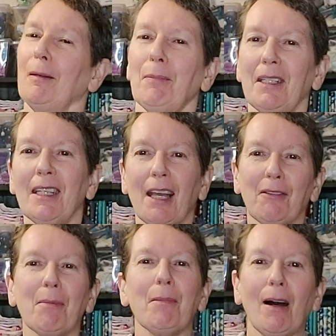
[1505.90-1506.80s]
But
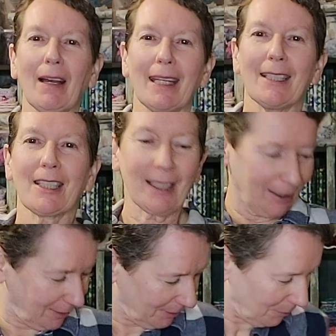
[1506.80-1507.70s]
never mind.
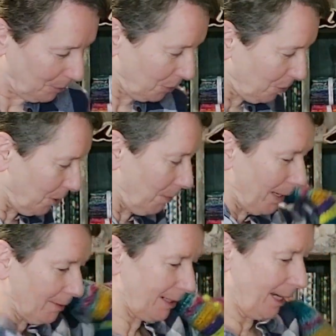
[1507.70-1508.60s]
We're all
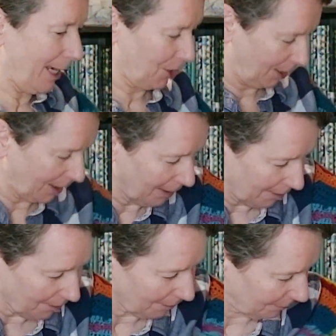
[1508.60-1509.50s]
about clashing
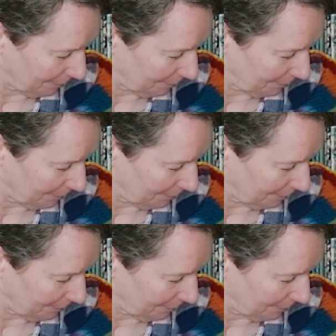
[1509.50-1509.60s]
here.